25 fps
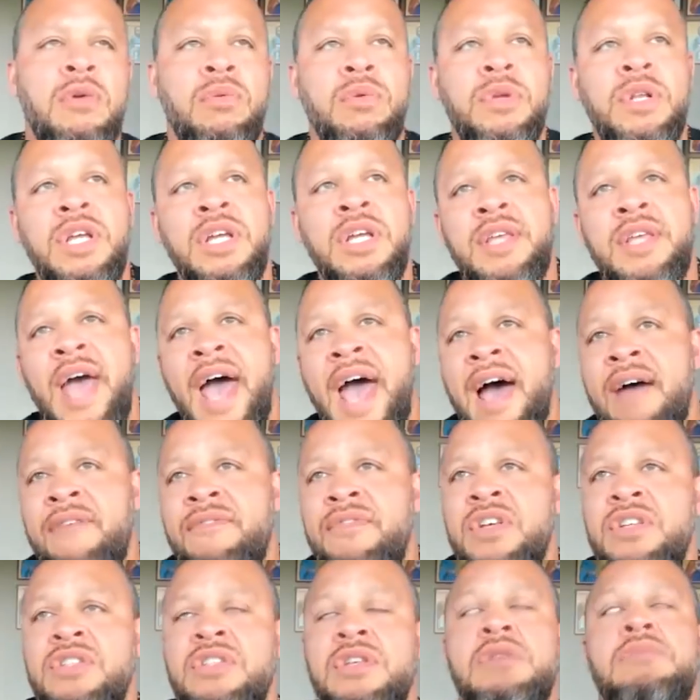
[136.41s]
We need to
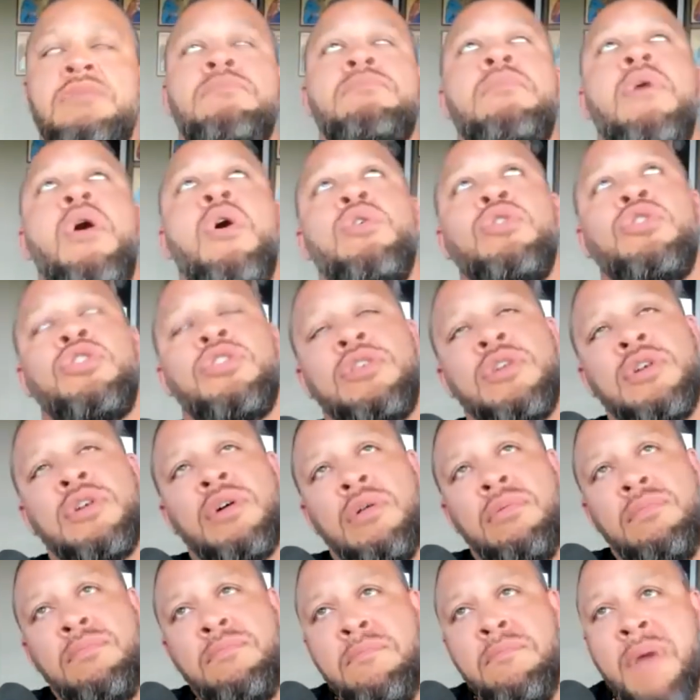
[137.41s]
have this
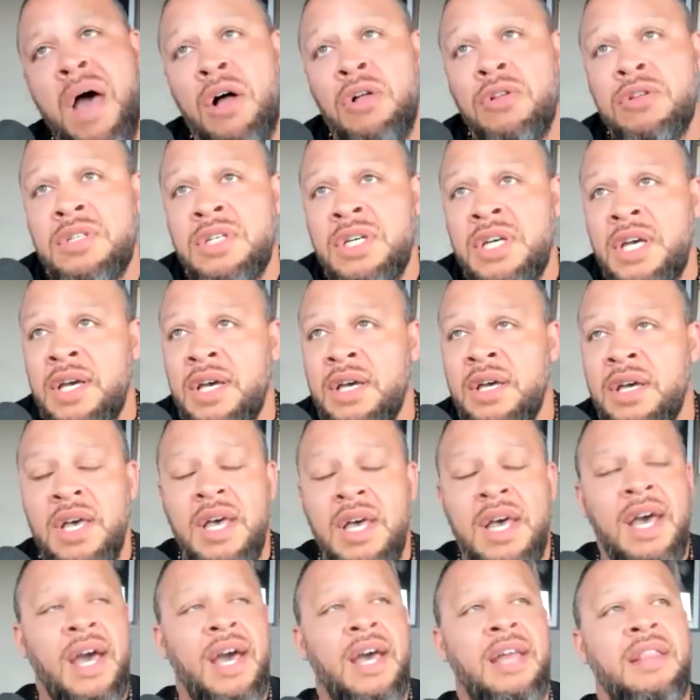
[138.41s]
emotional melting
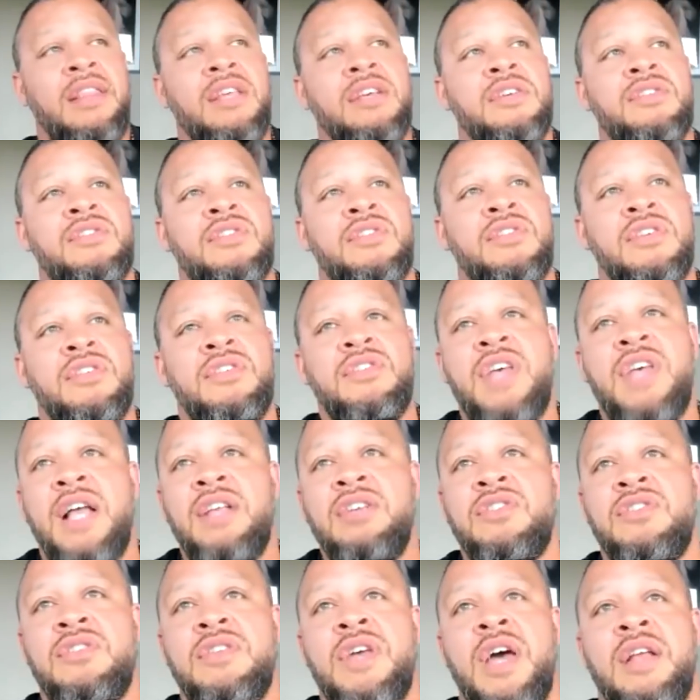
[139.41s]
and this
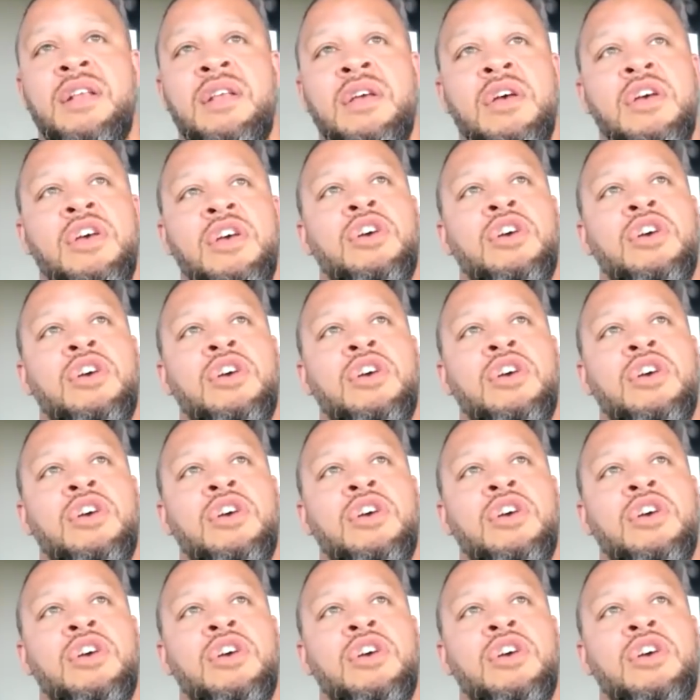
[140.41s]
sense that